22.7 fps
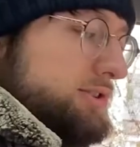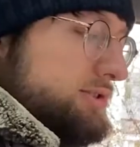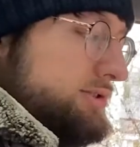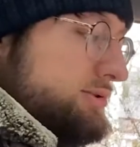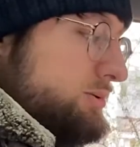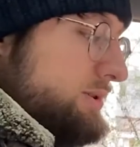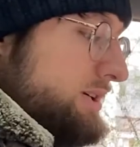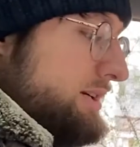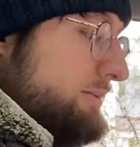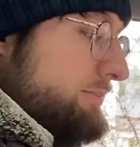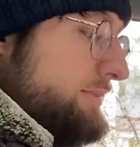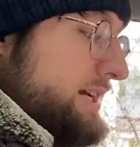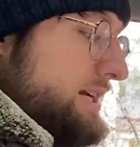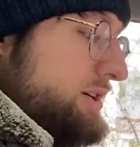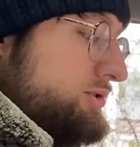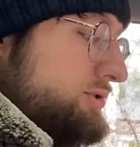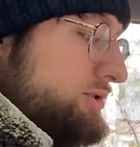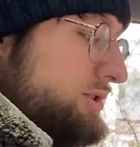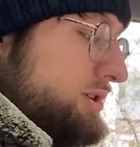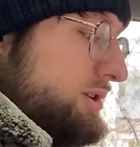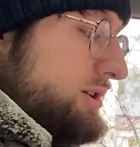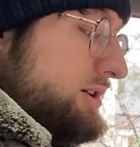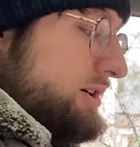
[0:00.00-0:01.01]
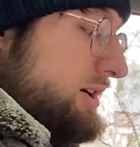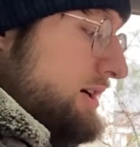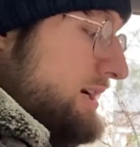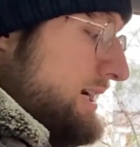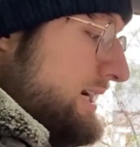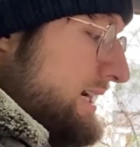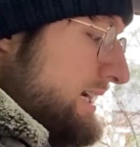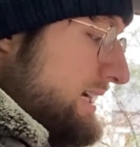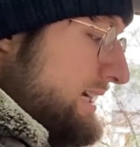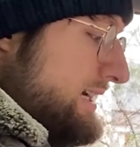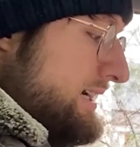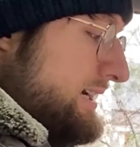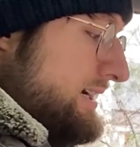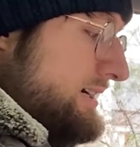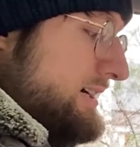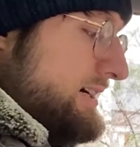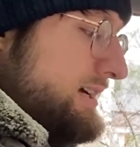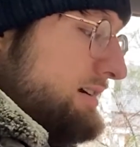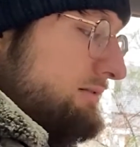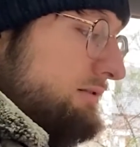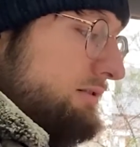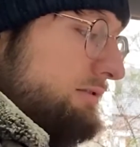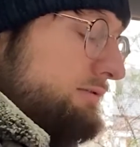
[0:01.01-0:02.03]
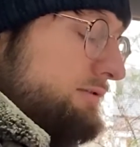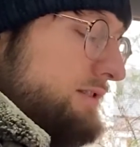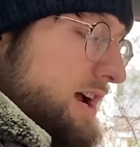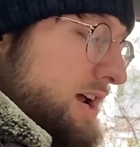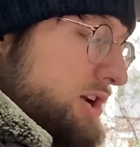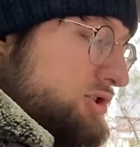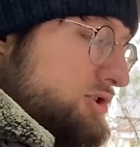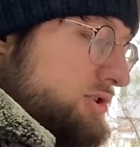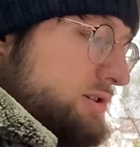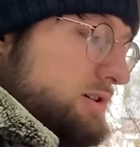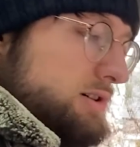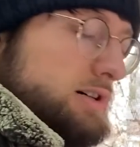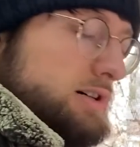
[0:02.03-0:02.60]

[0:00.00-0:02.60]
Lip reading: just want to make sure I get a refresher